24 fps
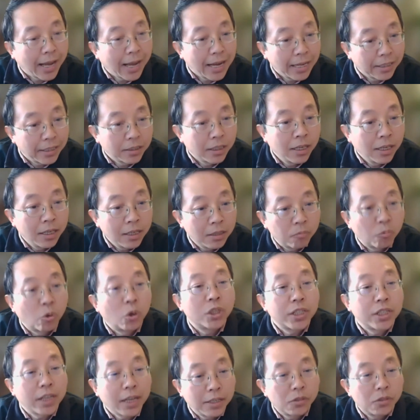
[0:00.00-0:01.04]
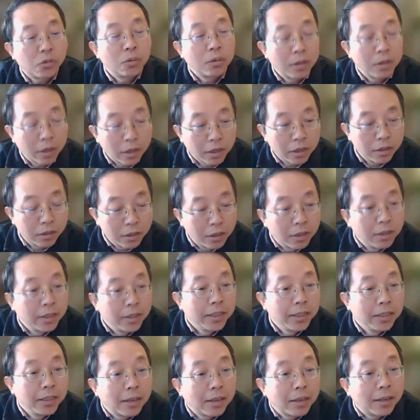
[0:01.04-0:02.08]
they had more chance to learn
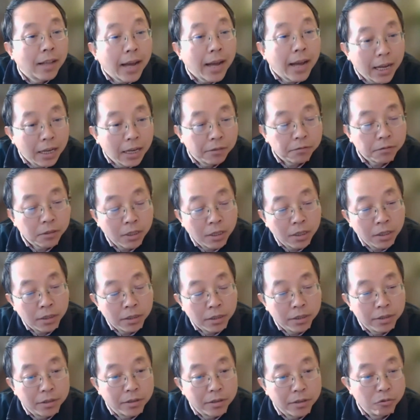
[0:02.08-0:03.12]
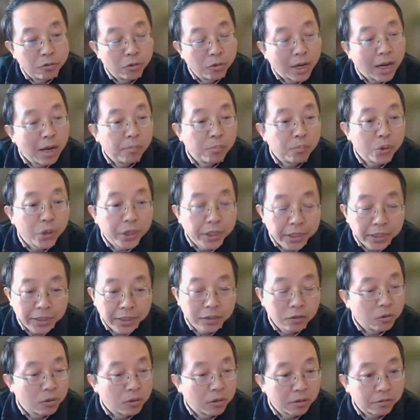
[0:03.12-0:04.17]
early in their life, either through
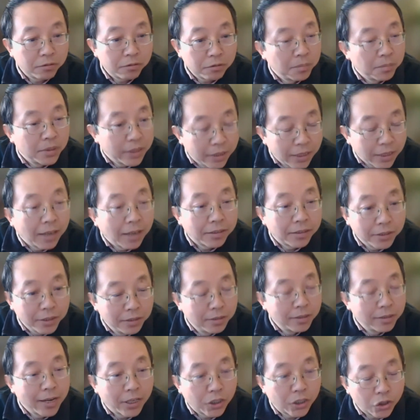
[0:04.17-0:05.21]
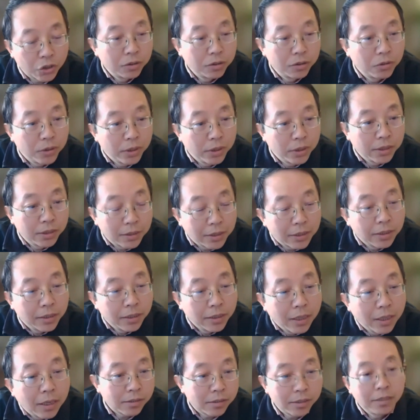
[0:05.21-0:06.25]
upbringing or from the other interaction during
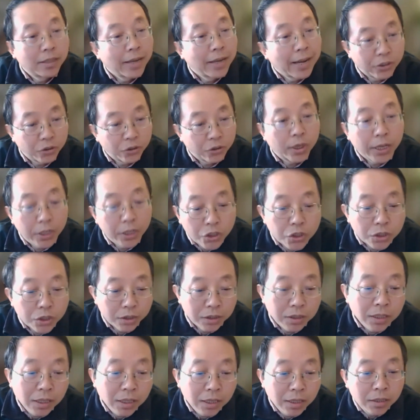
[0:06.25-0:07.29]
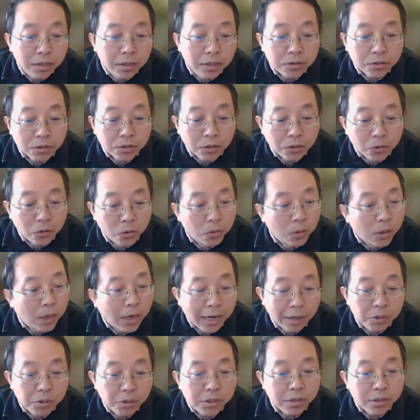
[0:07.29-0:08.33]
the education.
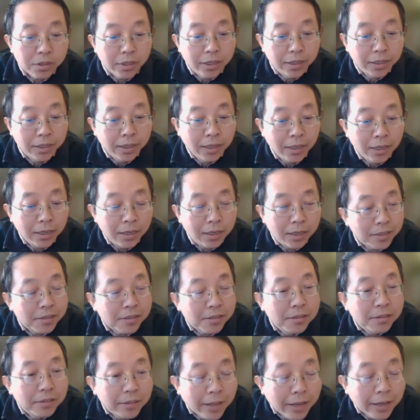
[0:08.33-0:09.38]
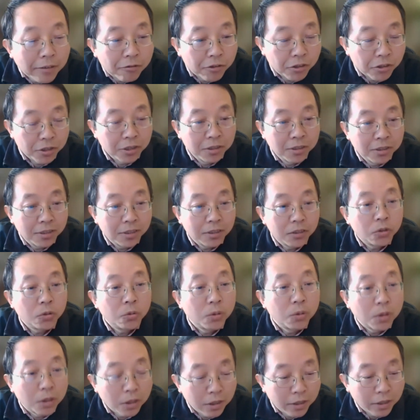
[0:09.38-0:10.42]
So I would say it is never
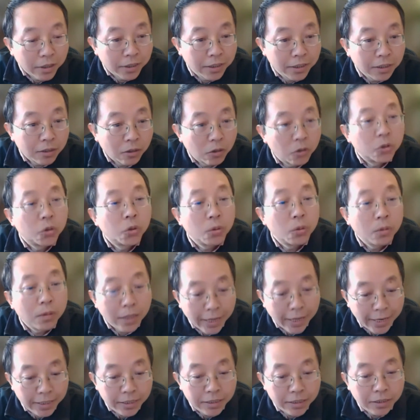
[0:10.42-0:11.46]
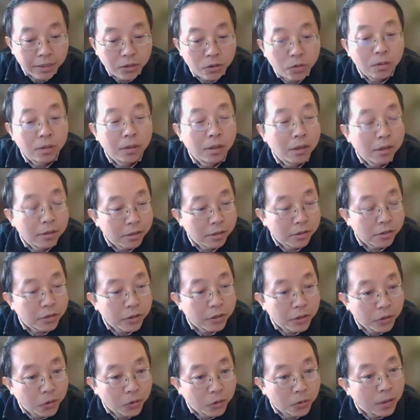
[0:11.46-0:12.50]
too early or too late to learn
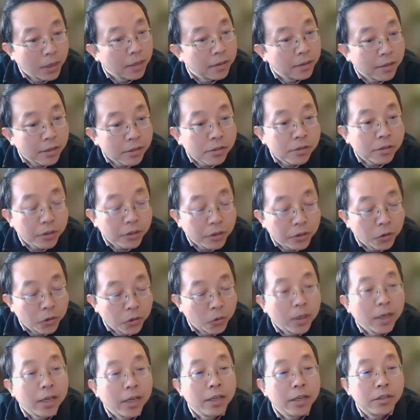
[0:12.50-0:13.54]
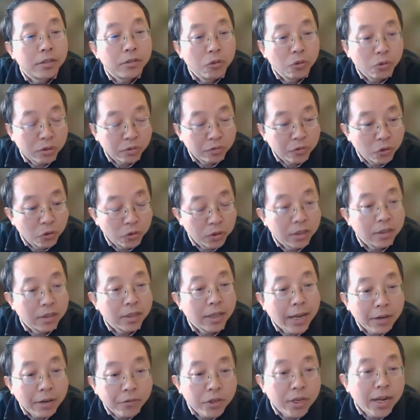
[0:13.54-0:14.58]
this skill. And this skill is useful
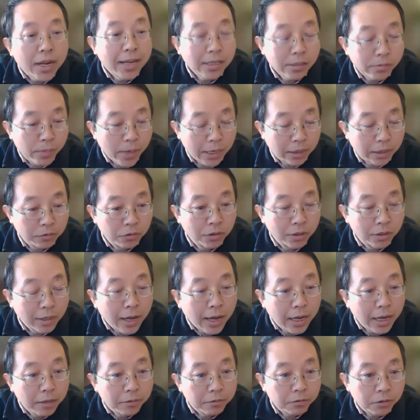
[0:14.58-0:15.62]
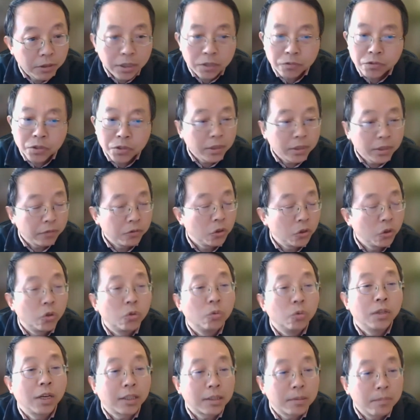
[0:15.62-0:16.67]
in every aspect of your life, even if you
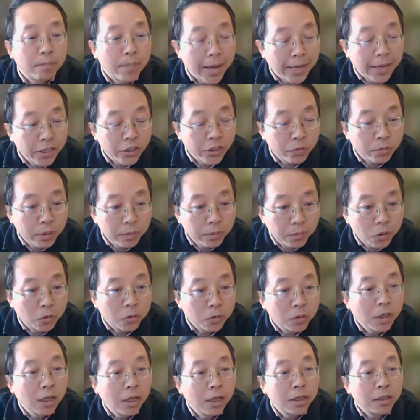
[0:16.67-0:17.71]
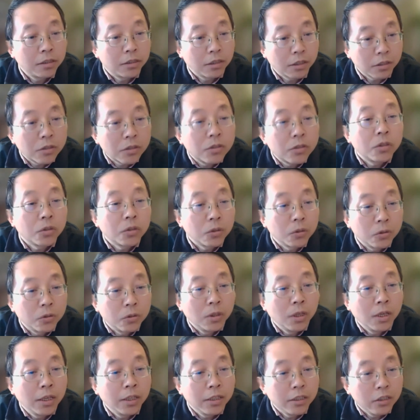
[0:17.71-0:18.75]
do not manage people, just
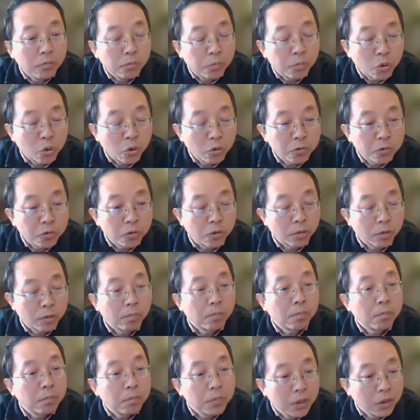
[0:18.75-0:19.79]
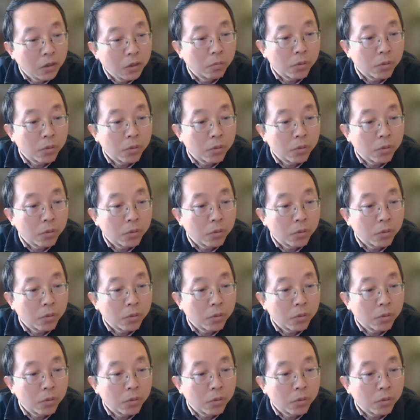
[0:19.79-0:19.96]
to improve your